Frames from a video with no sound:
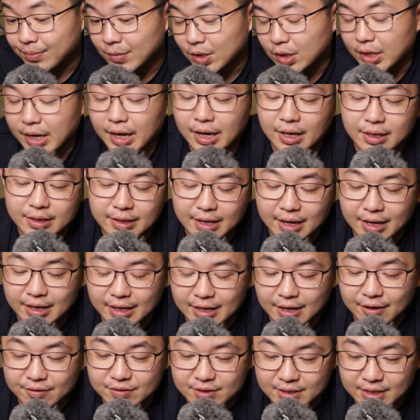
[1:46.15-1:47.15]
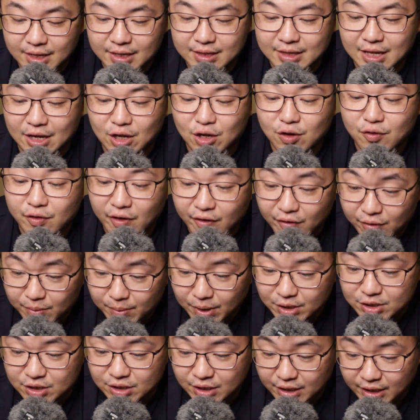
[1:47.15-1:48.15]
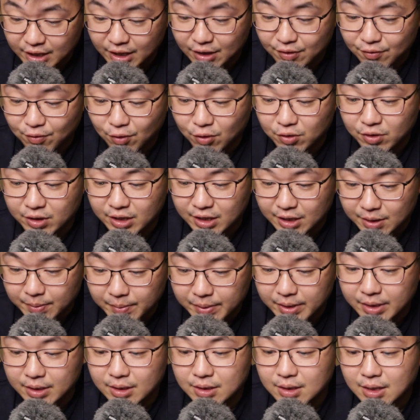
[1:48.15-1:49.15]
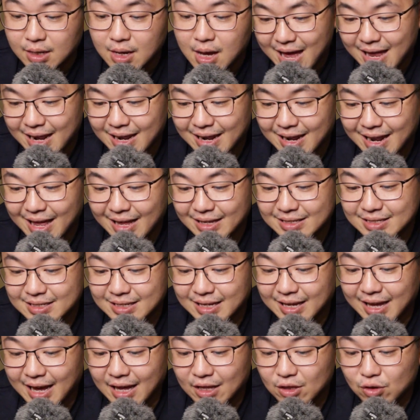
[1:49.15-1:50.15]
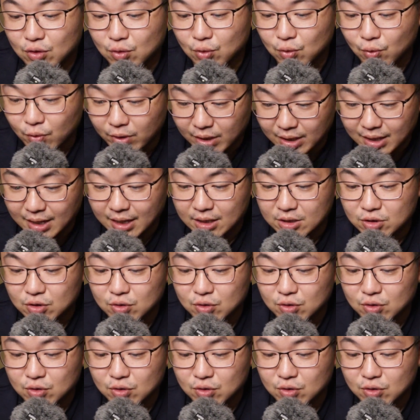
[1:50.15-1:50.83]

Okay, that enough said. Thank you very much again for the email. And let's get to it.